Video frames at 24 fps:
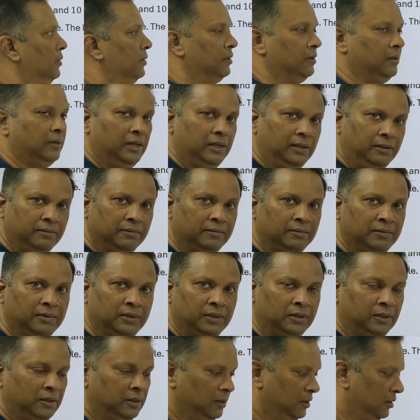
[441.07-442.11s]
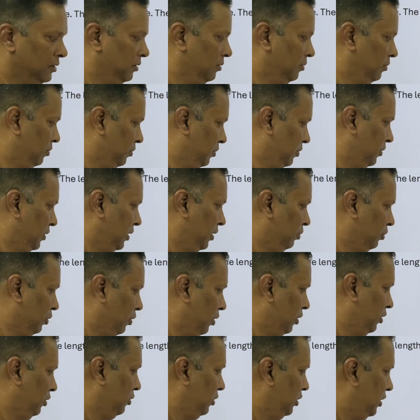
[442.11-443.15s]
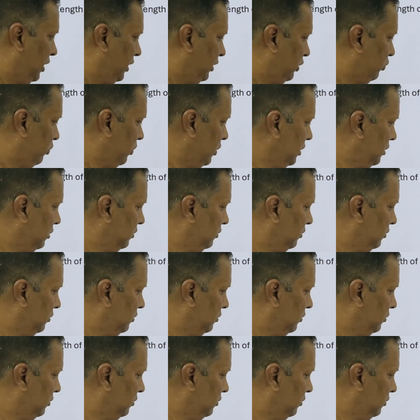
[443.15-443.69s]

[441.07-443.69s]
Done? We move on to the next one.